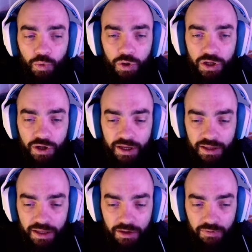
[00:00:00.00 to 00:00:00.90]
we'll look
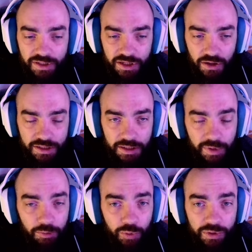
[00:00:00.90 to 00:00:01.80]
at the results, and
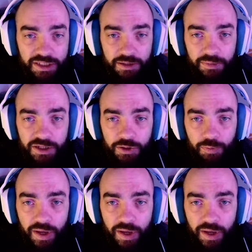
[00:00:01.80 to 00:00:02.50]
maybe we'll see Mr.